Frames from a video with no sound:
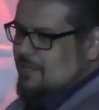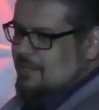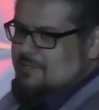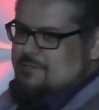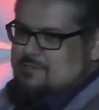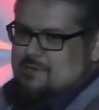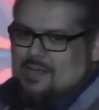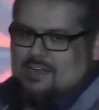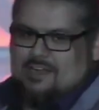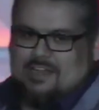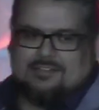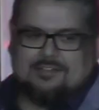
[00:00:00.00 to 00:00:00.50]

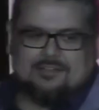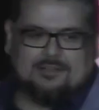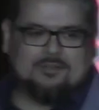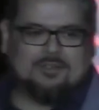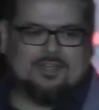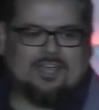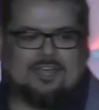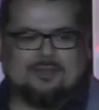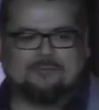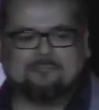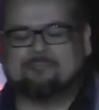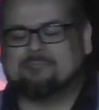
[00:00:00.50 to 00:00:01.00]
try not to do
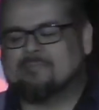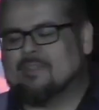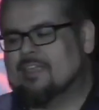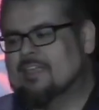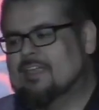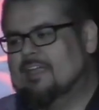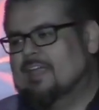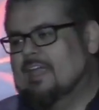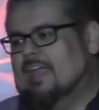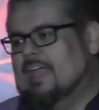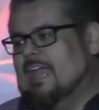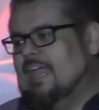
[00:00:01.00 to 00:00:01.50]
that.
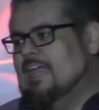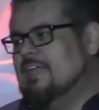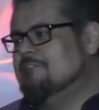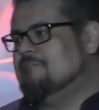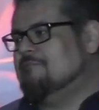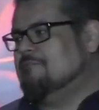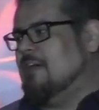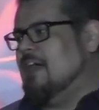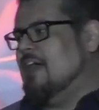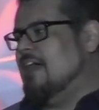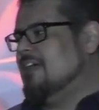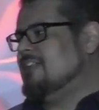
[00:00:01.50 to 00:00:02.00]
In
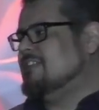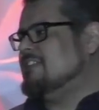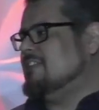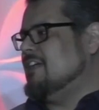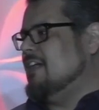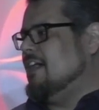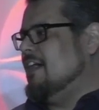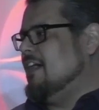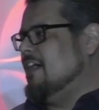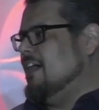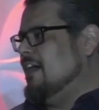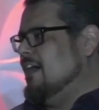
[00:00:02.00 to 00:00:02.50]
fact,
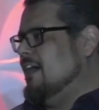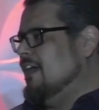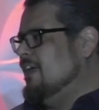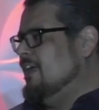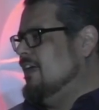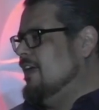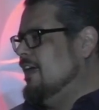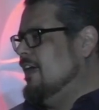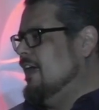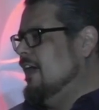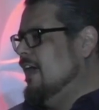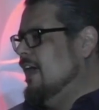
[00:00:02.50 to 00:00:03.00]

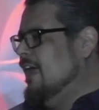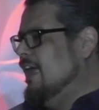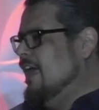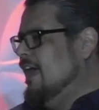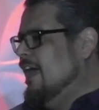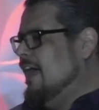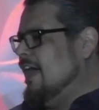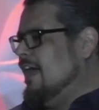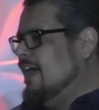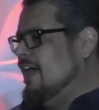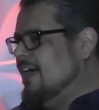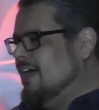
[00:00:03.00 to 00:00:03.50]

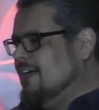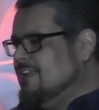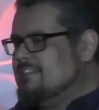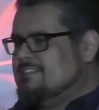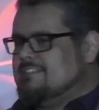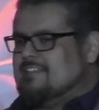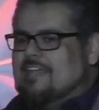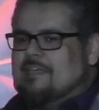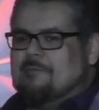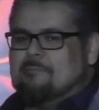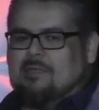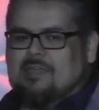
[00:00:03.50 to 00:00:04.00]
I'd
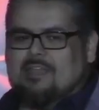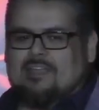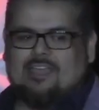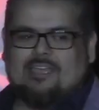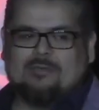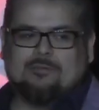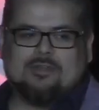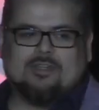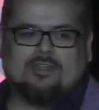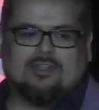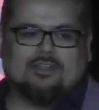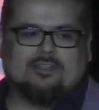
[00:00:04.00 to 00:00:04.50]
say being
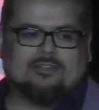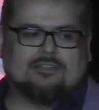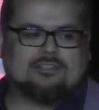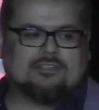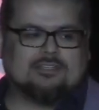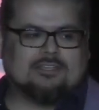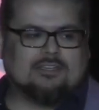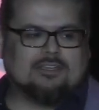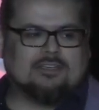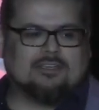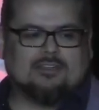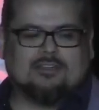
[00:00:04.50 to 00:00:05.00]
able
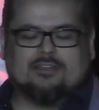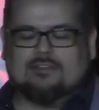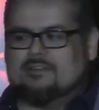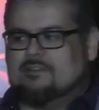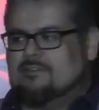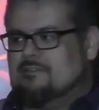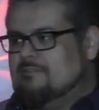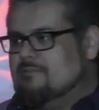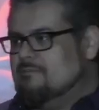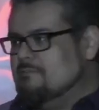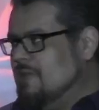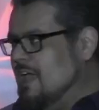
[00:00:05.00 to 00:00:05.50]
to
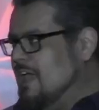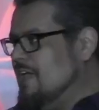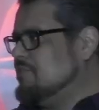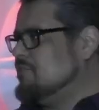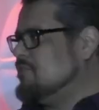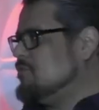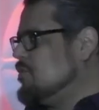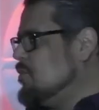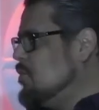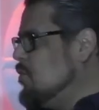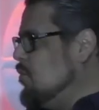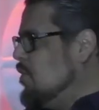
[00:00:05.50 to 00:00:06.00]

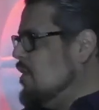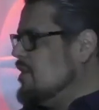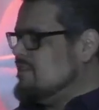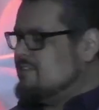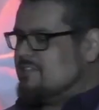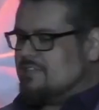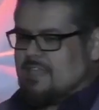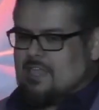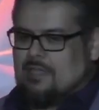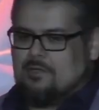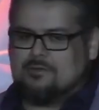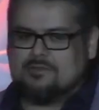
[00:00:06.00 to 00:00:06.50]
master one
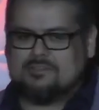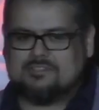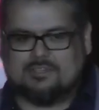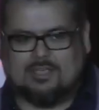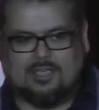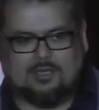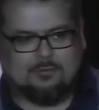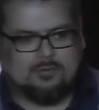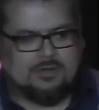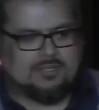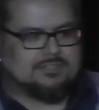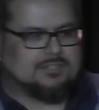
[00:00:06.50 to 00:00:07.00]
skill
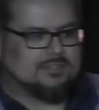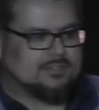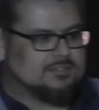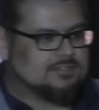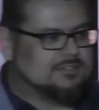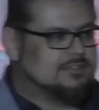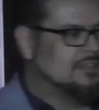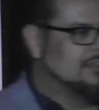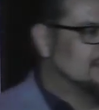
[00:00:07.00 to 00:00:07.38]
set, which is